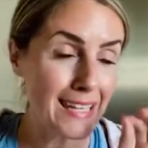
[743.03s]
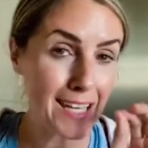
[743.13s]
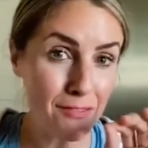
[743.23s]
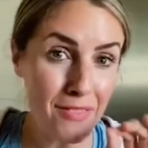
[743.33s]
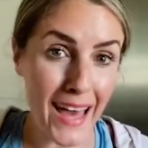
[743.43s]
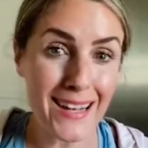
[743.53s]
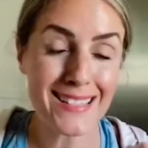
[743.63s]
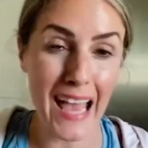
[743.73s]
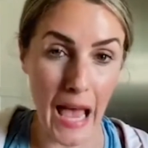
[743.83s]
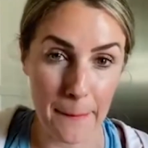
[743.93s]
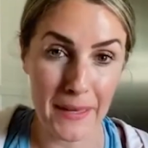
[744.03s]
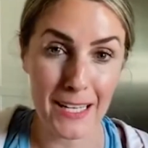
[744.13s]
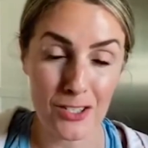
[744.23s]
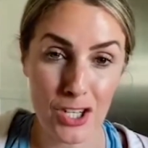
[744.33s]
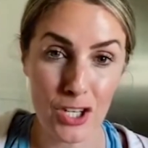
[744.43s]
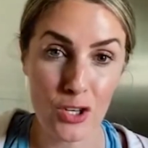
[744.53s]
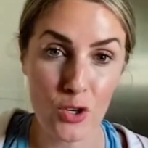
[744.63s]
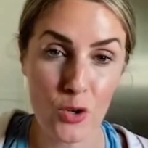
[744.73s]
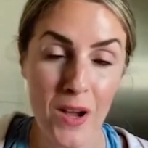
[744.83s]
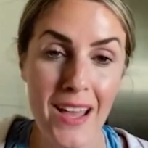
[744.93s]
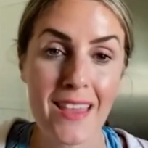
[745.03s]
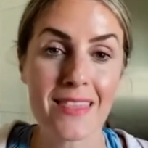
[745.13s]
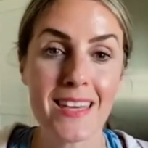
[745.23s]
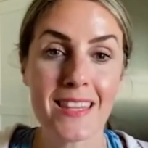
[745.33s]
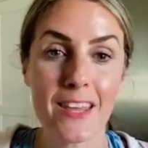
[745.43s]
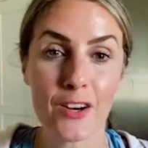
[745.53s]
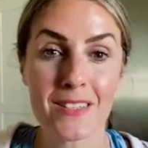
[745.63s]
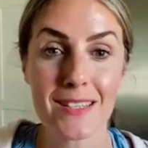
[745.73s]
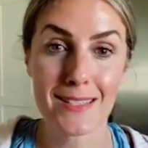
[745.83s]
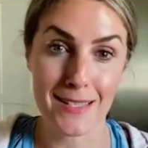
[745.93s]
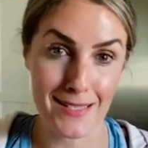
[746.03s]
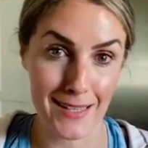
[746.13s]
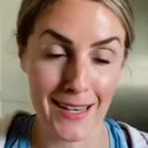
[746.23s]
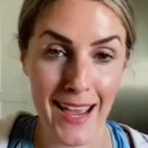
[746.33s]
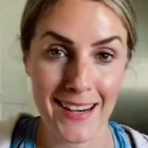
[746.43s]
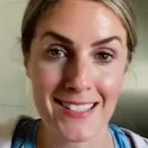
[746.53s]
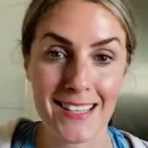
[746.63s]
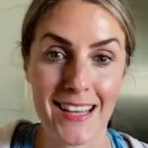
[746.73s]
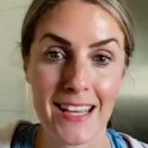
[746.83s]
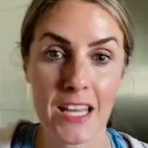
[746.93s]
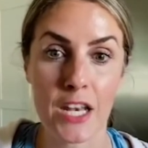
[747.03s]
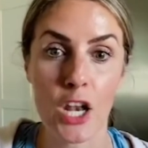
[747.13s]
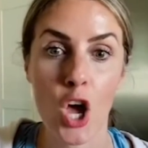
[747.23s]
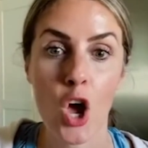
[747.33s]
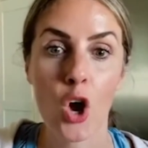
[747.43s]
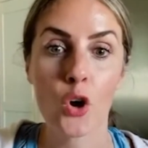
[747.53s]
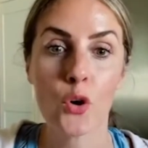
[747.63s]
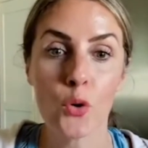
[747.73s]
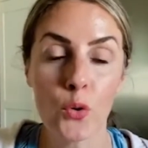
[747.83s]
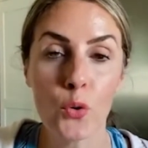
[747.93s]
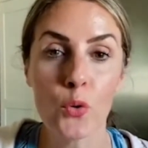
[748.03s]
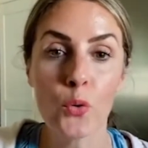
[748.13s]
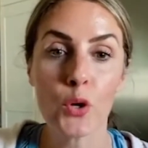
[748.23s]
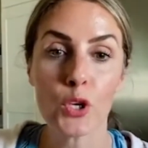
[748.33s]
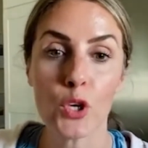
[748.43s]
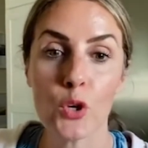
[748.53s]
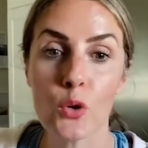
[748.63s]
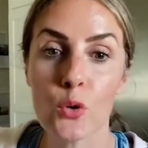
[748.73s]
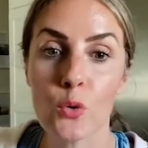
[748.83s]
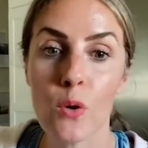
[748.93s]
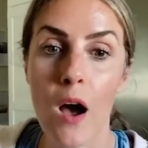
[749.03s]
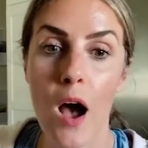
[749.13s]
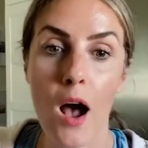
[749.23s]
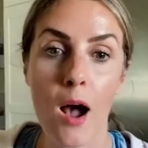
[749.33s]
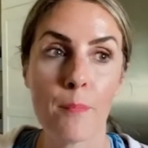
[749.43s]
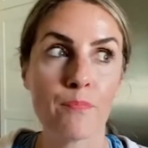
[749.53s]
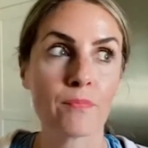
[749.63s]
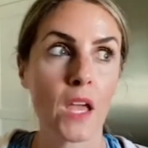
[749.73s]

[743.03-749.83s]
If that is happening to you, then there's a disconnect in who you are